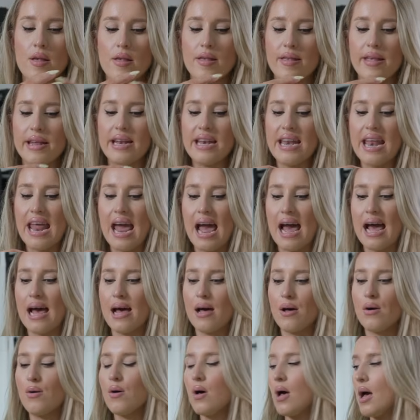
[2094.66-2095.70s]
So
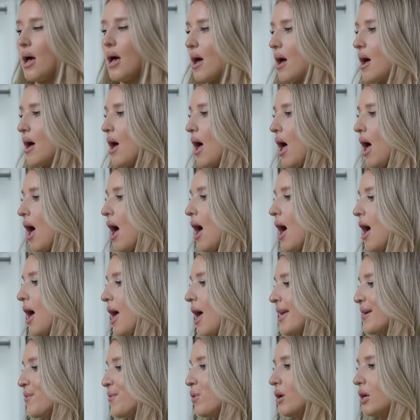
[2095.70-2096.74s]
now
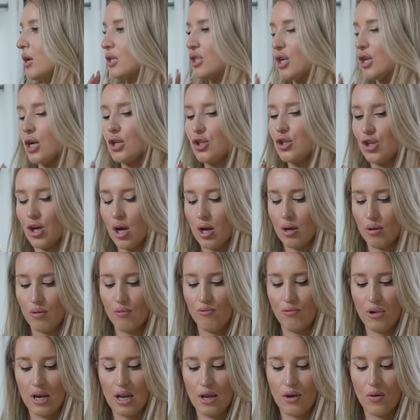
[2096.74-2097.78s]
I want to touch on
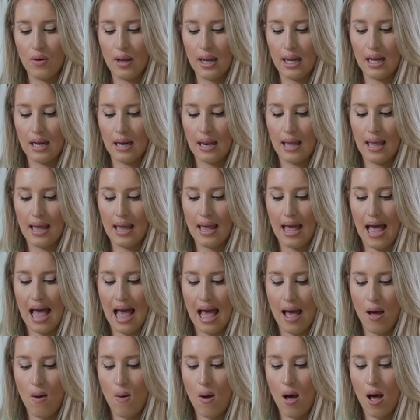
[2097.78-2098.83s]
really quickly
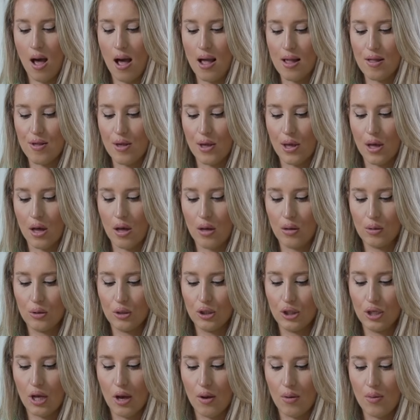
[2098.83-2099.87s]
how high to go.
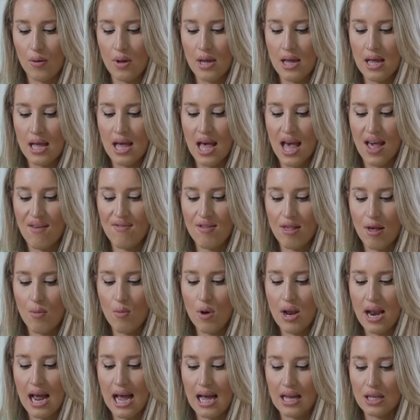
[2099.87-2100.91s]
So if
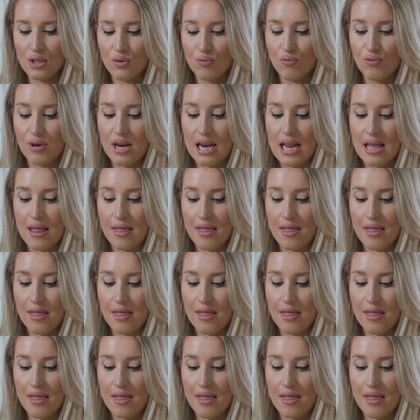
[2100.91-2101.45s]
someone has really